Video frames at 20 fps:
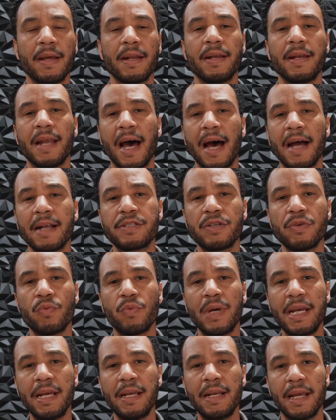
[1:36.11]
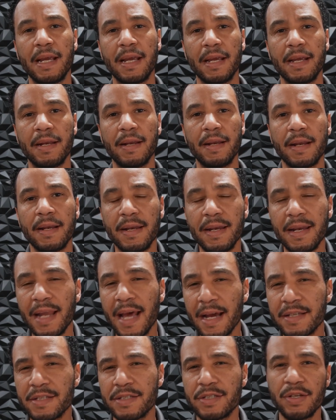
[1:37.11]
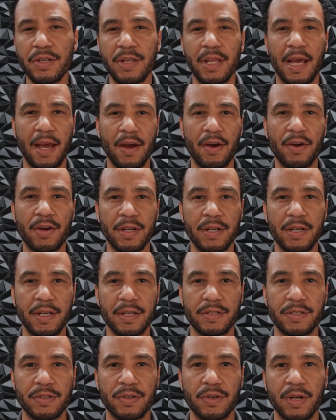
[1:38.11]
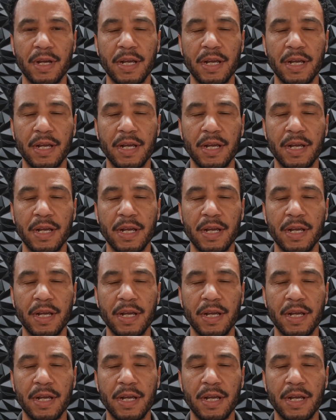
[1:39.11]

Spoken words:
not to weed eat next to the air conditioner.